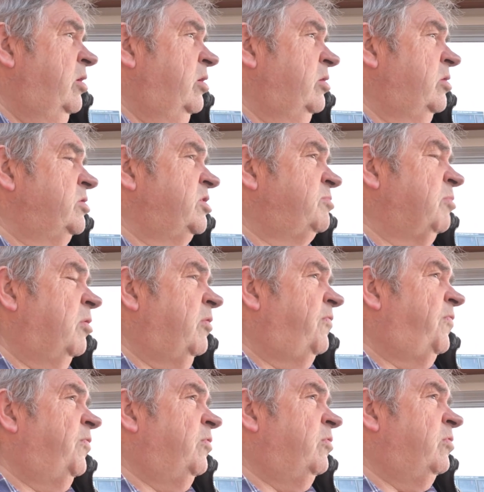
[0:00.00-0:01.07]
Because it's what,
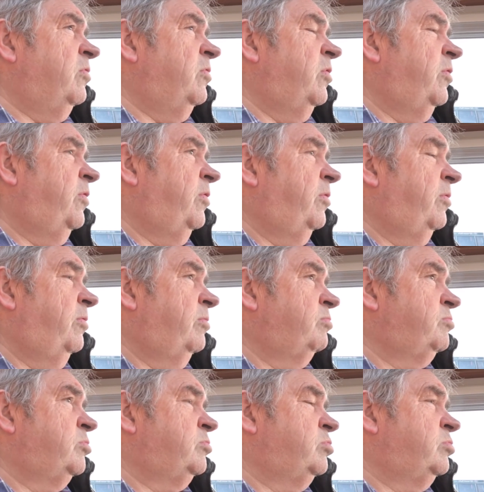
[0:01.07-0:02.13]

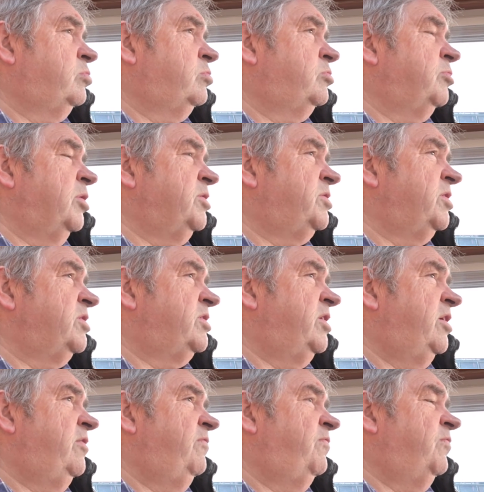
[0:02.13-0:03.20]

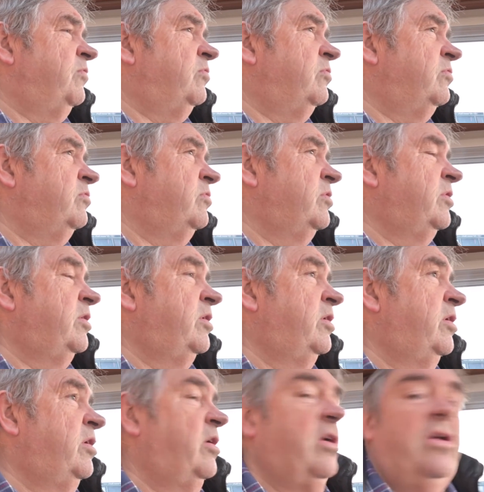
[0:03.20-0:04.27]
2016,
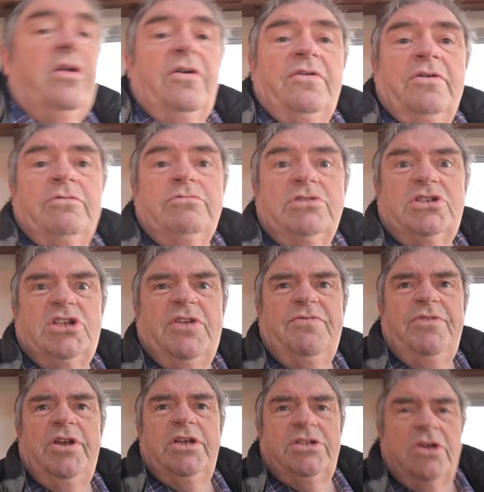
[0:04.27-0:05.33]
it's
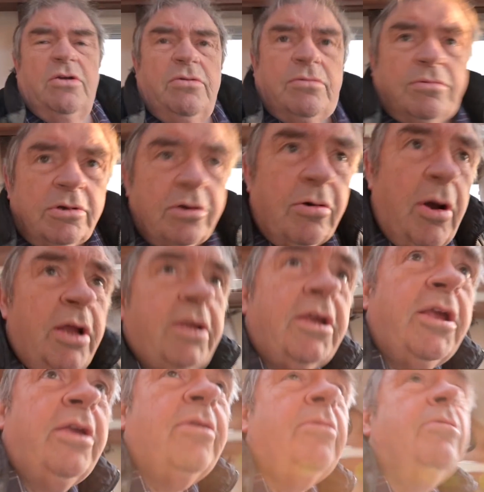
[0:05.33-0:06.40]
7 years on.
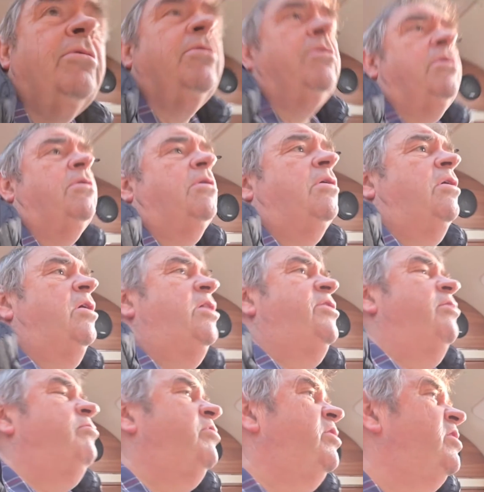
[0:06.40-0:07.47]
Crikey. You
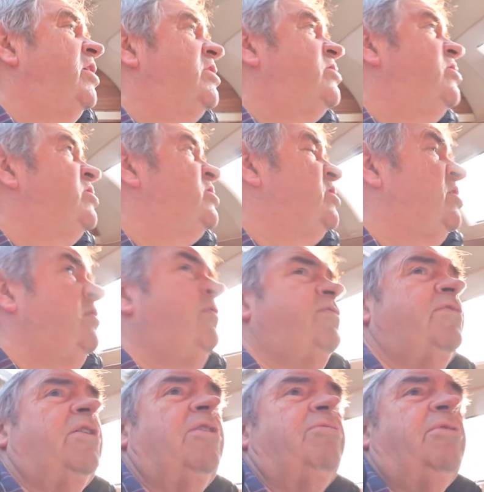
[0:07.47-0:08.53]
don't realise that time
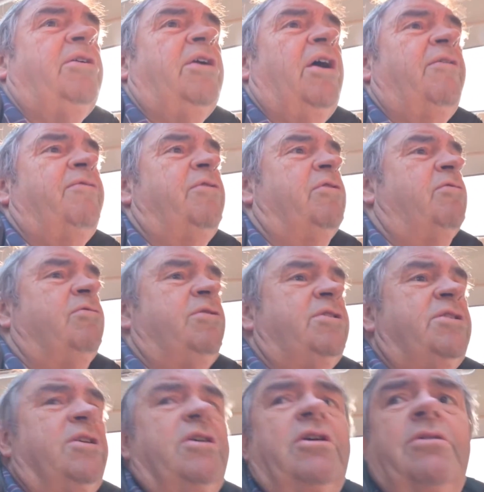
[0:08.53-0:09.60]
fly when you're having a good
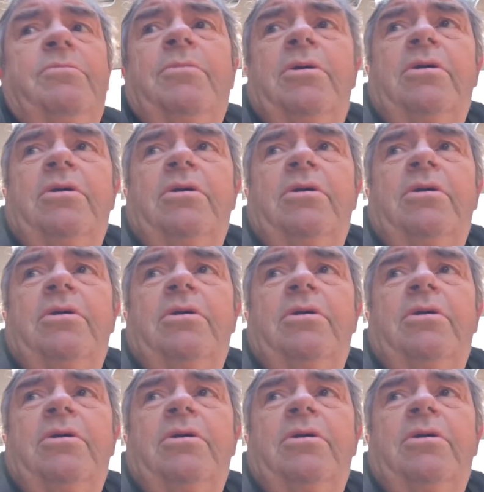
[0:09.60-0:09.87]
time.